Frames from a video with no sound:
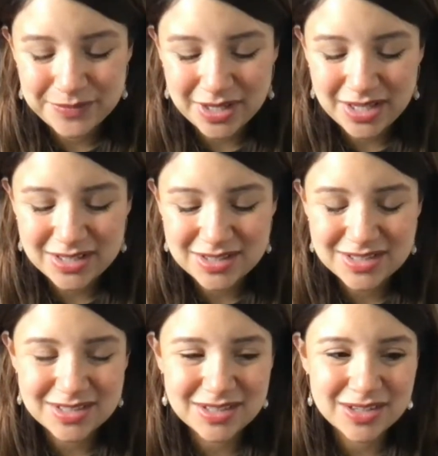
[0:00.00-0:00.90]
It's
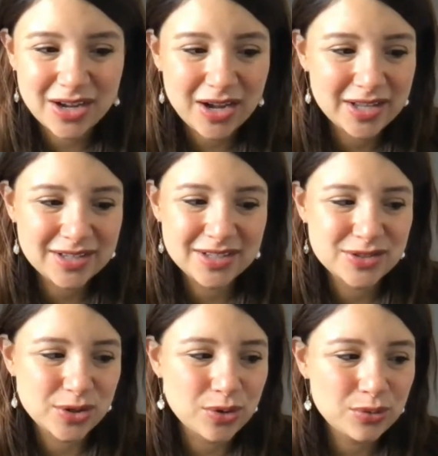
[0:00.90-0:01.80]
got its
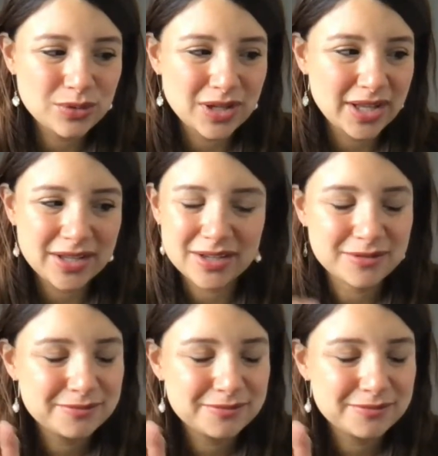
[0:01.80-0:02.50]
own like